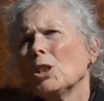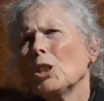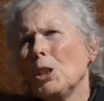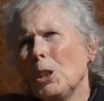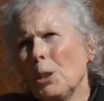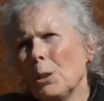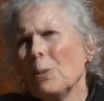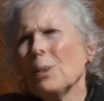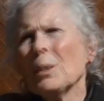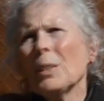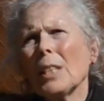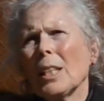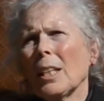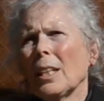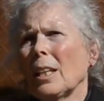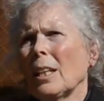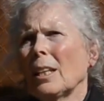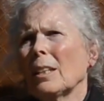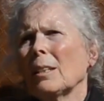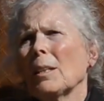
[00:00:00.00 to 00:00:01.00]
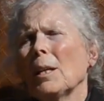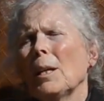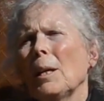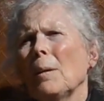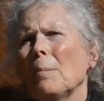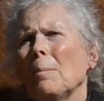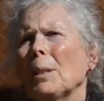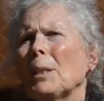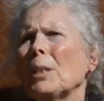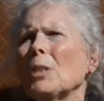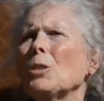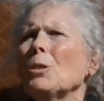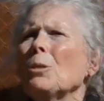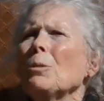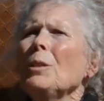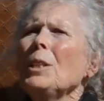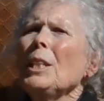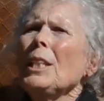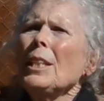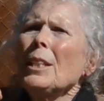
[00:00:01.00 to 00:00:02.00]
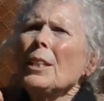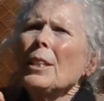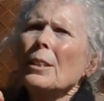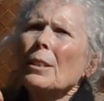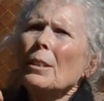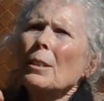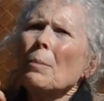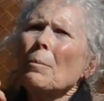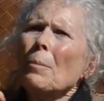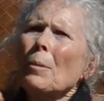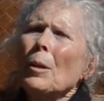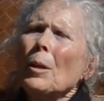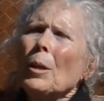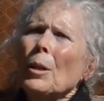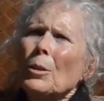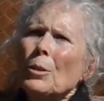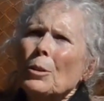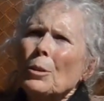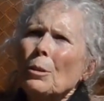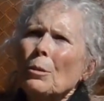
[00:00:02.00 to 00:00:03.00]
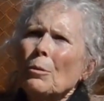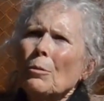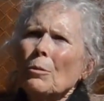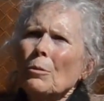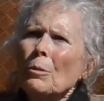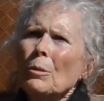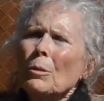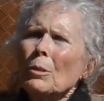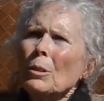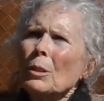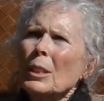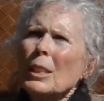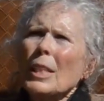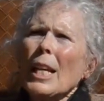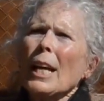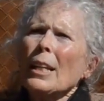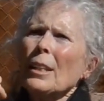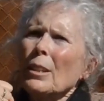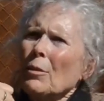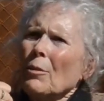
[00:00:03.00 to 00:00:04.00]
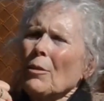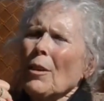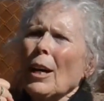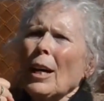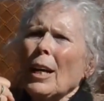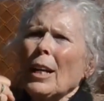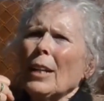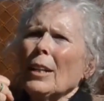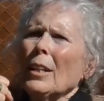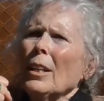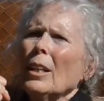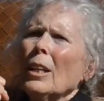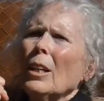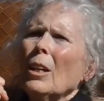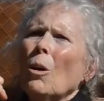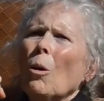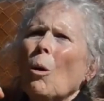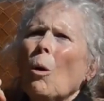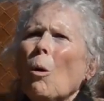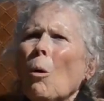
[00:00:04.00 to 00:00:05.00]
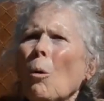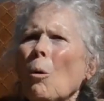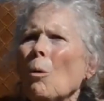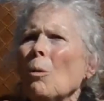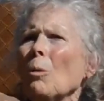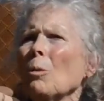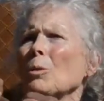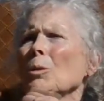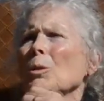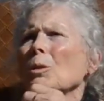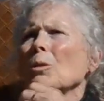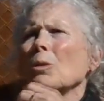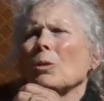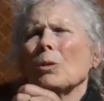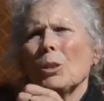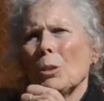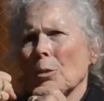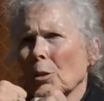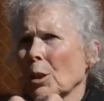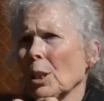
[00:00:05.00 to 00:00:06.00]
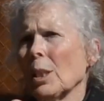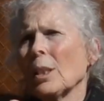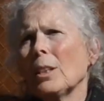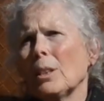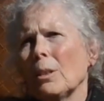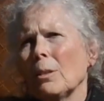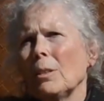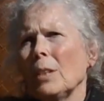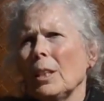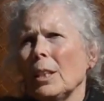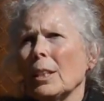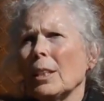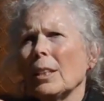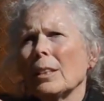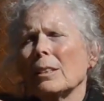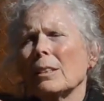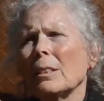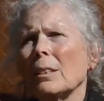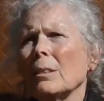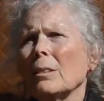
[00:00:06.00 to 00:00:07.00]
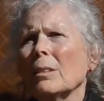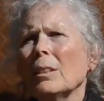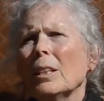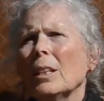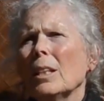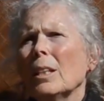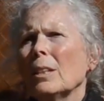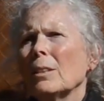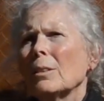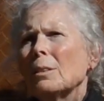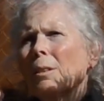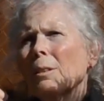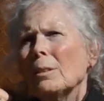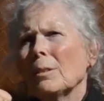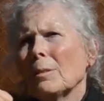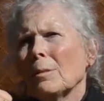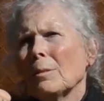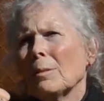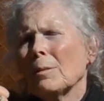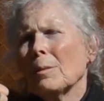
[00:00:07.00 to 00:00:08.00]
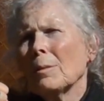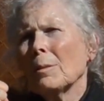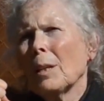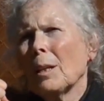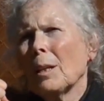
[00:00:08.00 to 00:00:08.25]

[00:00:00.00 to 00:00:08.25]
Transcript: using it because you need it to satisfy holes, or you think you need it to